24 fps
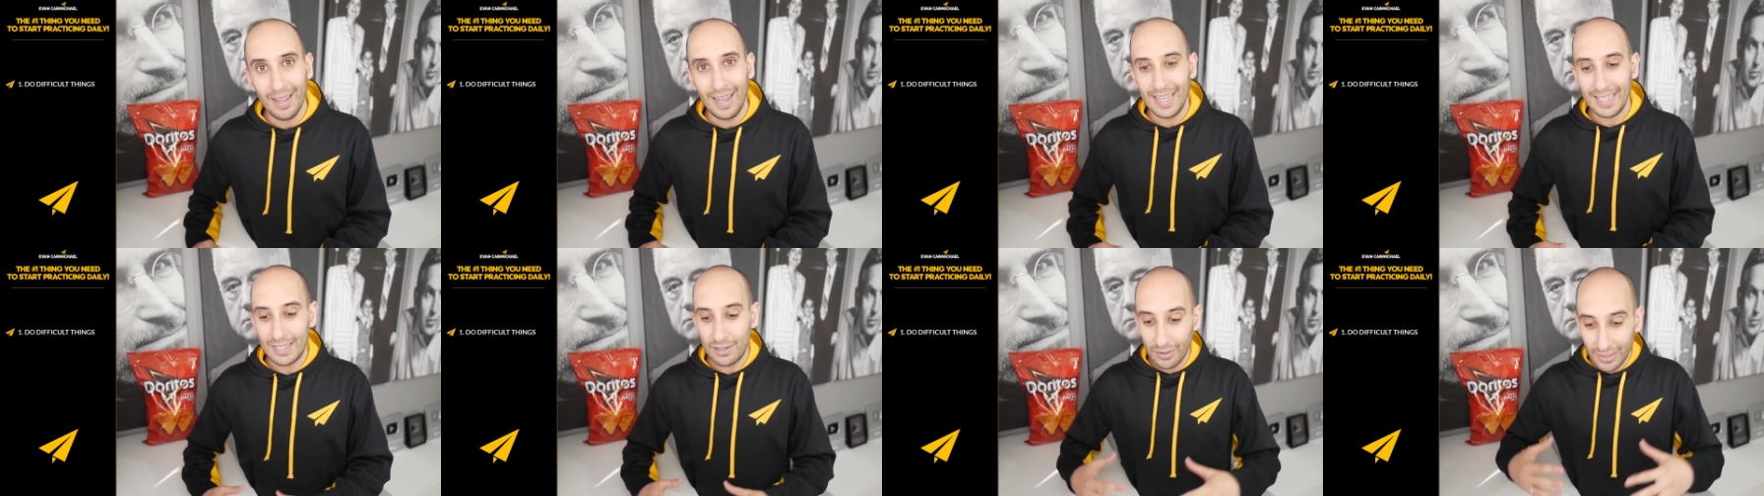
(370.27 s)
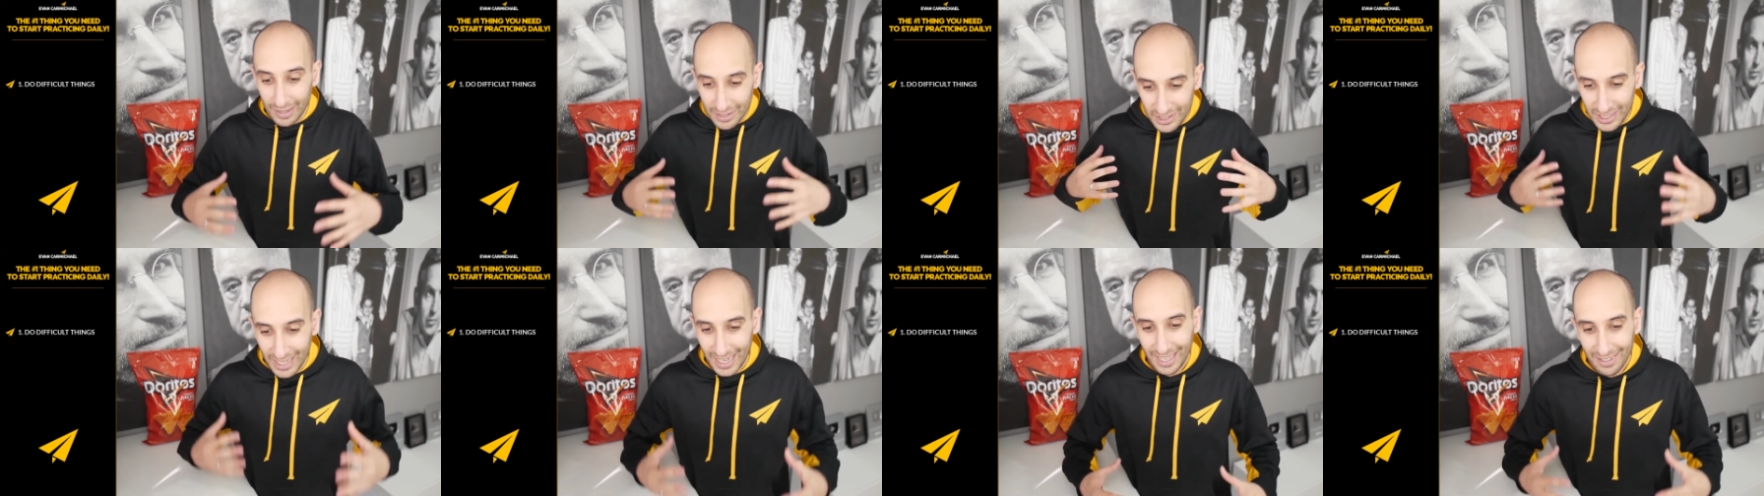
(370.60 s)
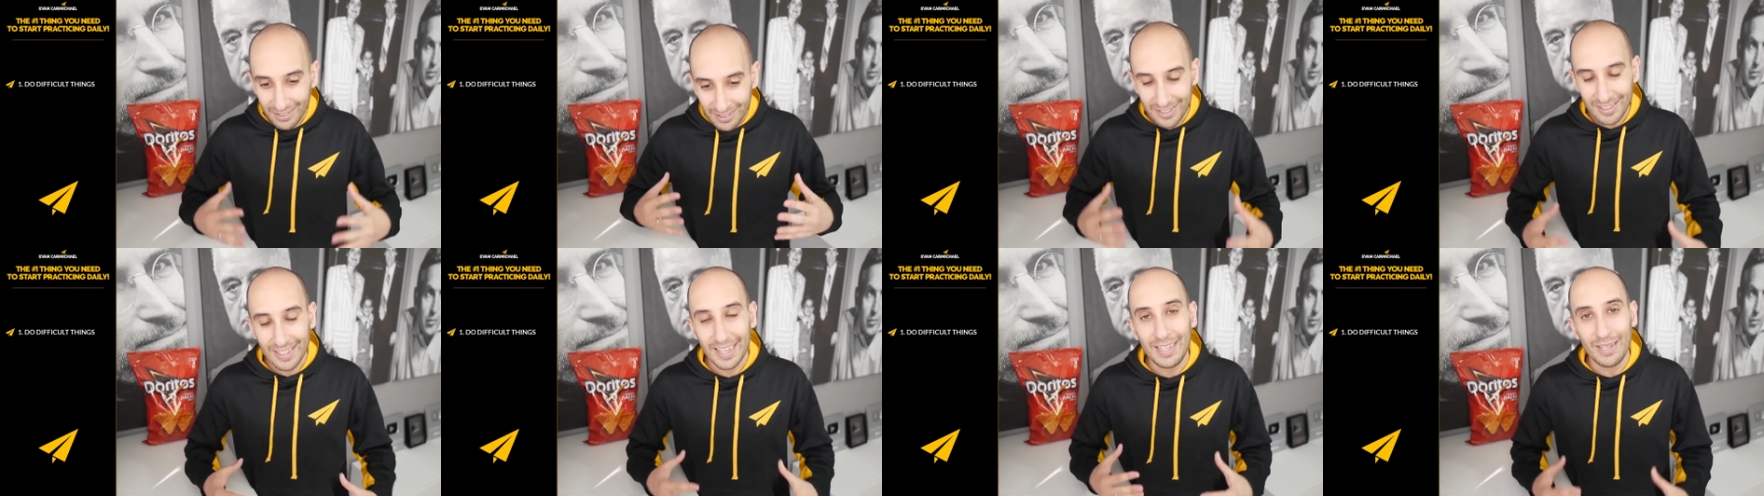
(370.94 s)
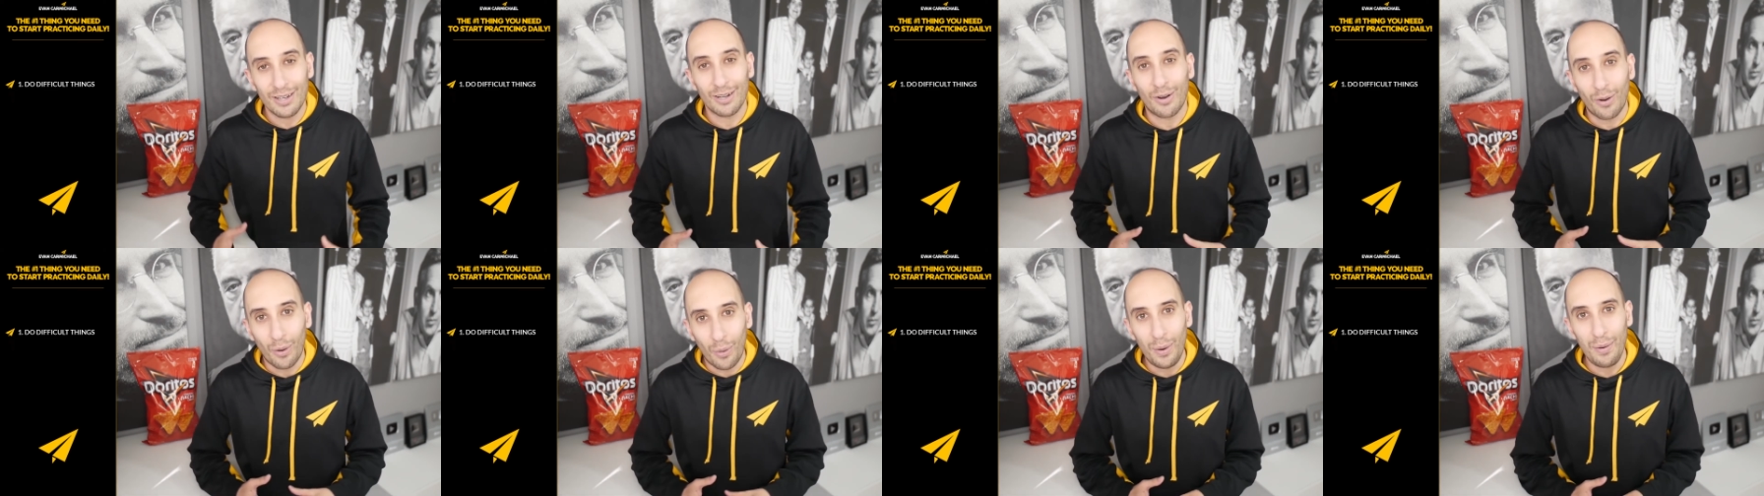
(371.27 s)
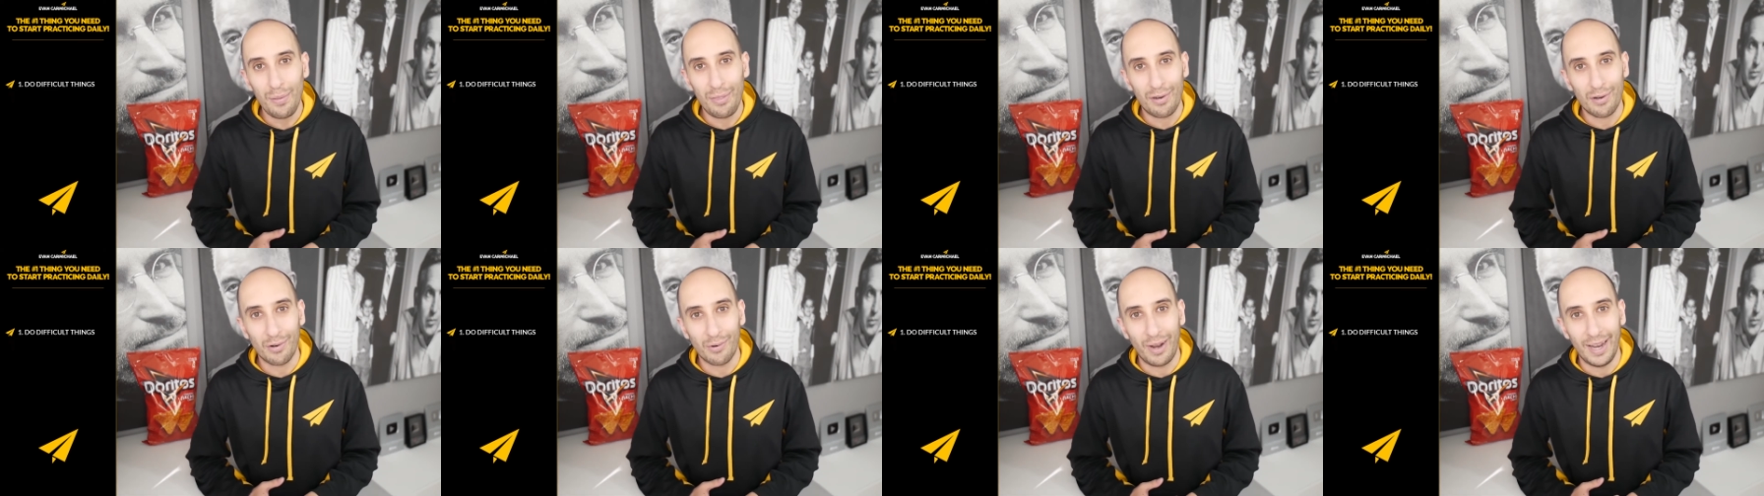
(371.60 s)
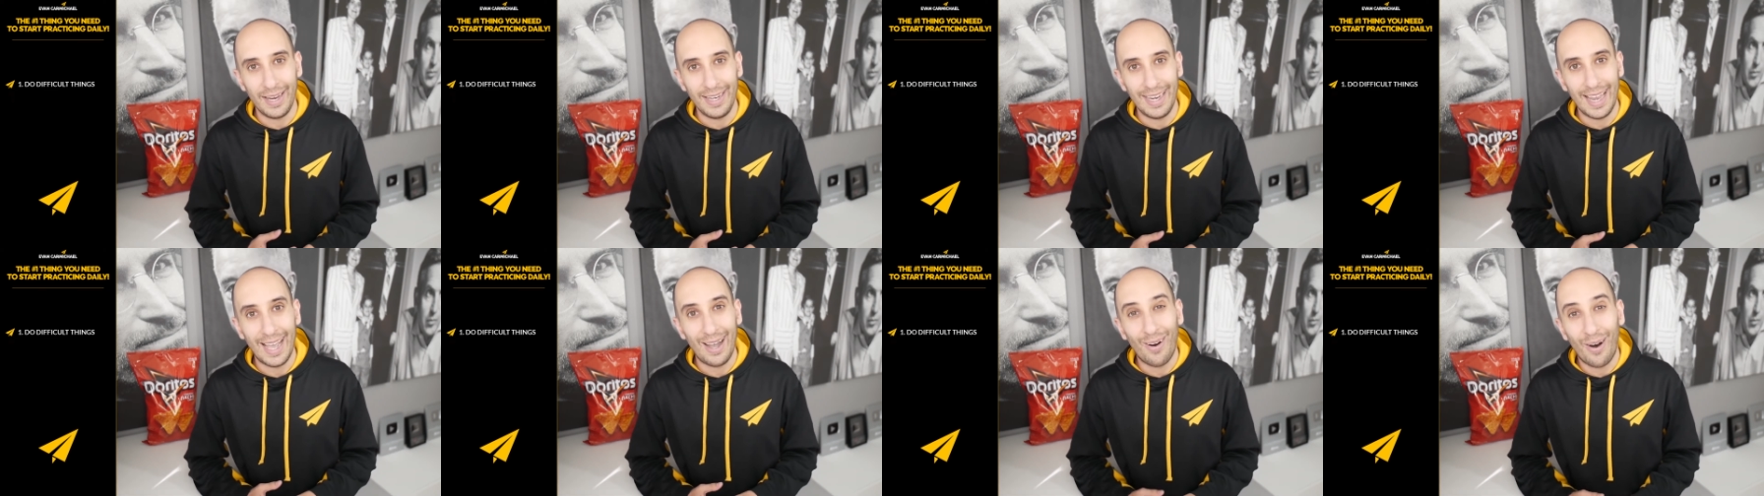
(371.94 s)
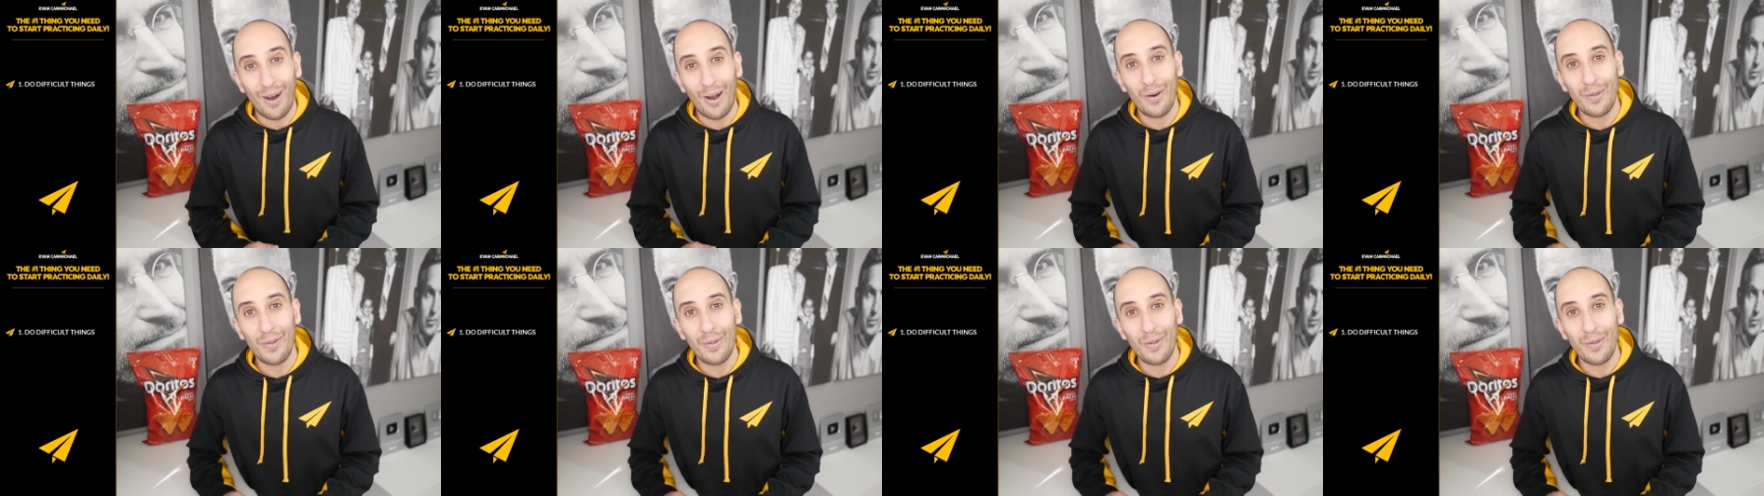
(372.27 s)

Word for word: And so the challenges that you're going through right now